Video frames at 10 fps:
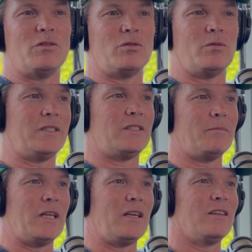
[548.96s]
always
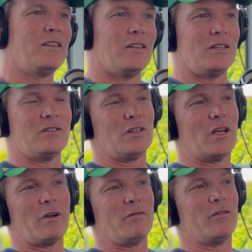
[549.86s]
something that's
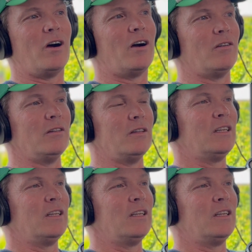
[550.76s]
going viral.